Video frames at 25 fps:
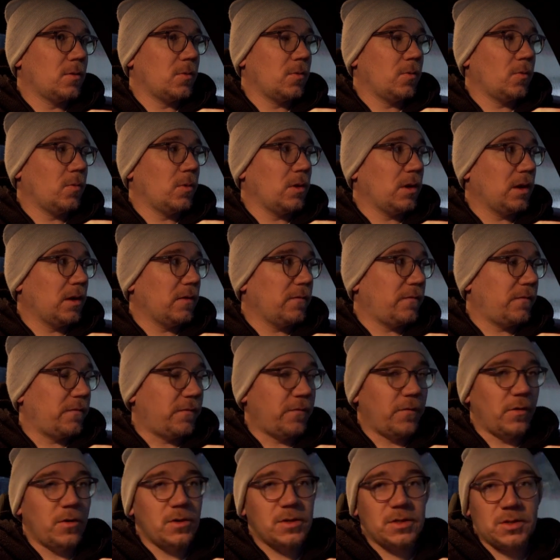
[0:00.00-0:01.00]
We
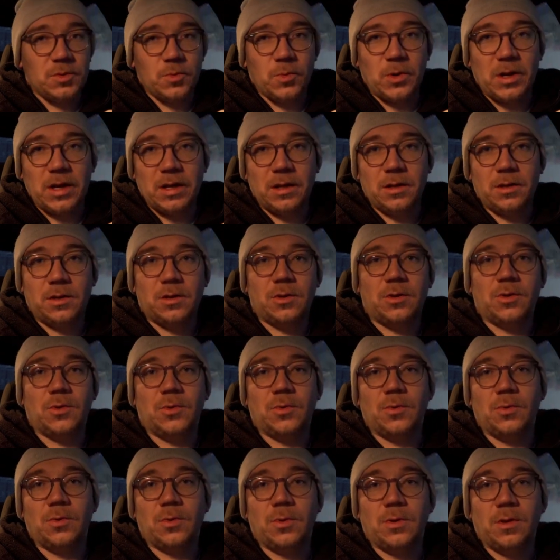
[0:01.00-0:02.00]
first went
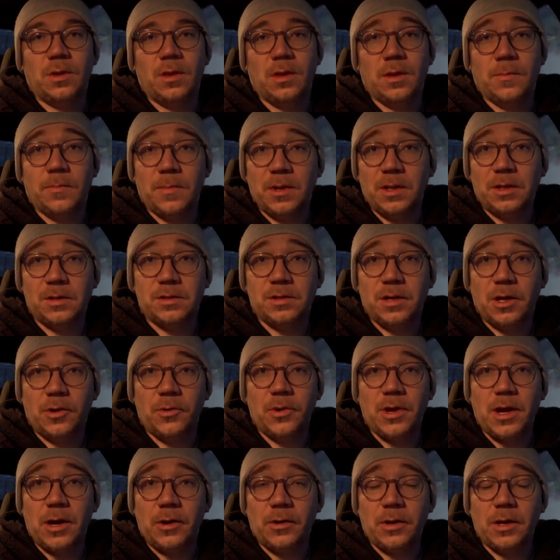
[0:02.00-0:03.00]
to the
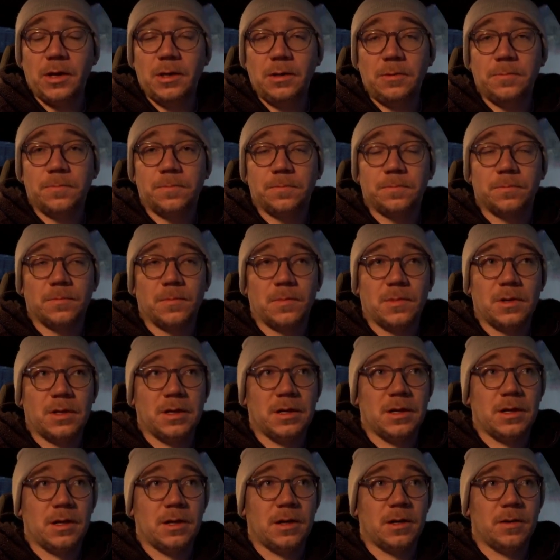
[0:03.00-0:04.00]
military area,
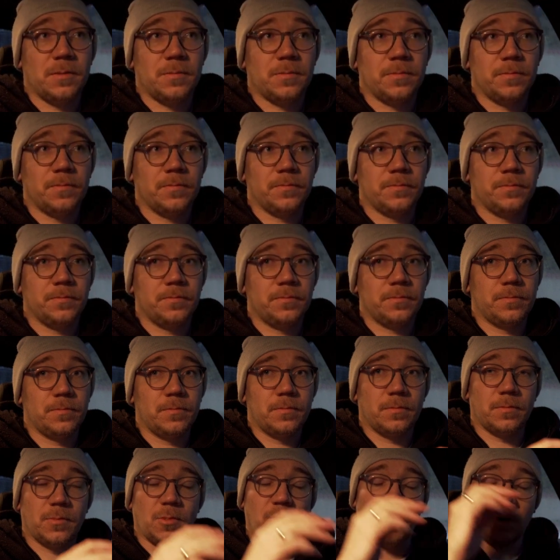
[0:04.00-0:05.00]

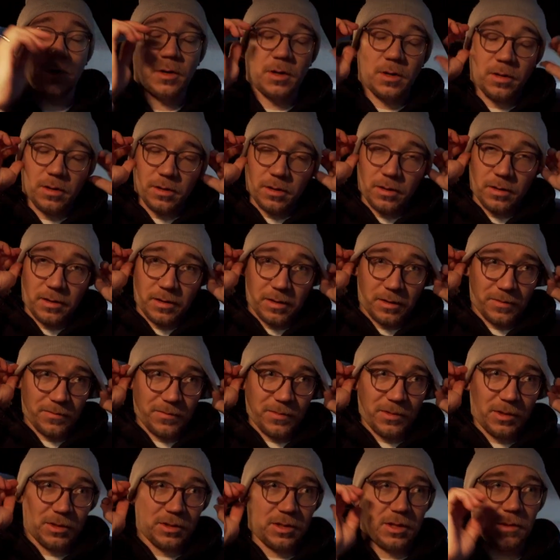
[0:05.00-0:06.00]
or the
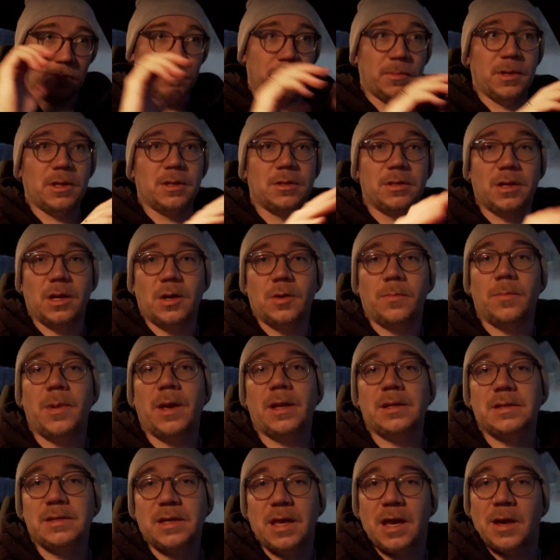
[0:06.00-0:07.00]
military
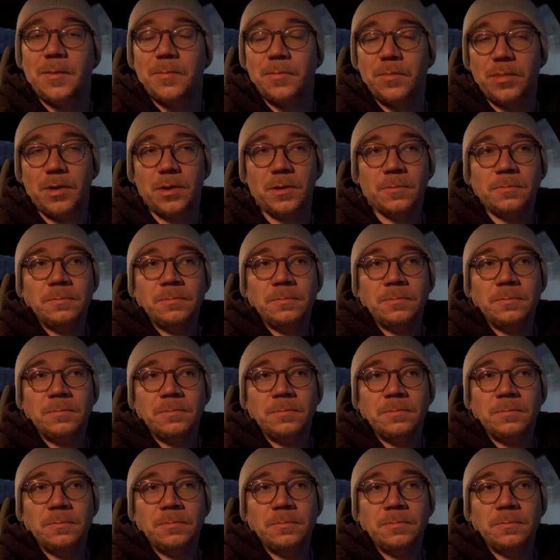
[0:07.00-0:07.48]
base camp.